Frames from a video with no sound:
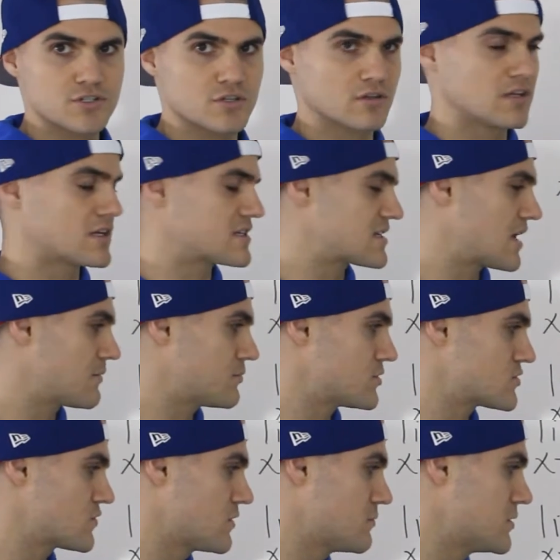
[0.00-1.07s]
to the
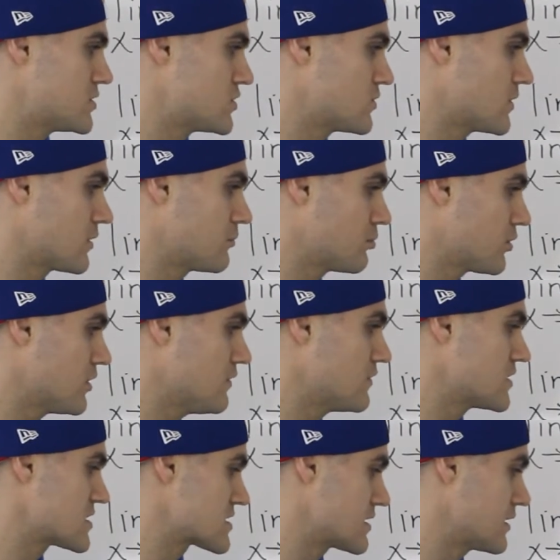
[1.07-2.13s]
examples we've been doing
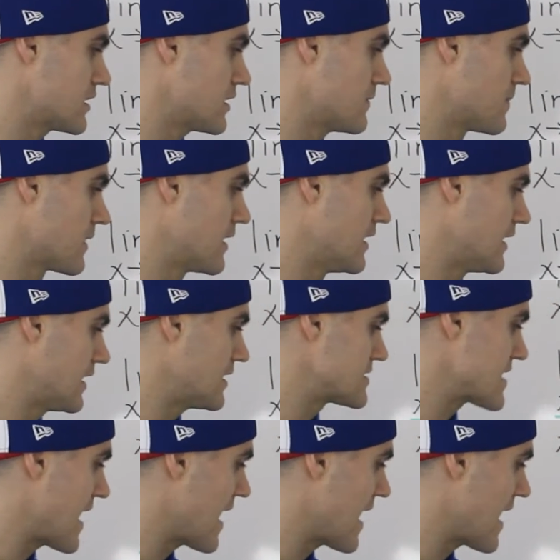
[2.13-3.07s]
previously. It's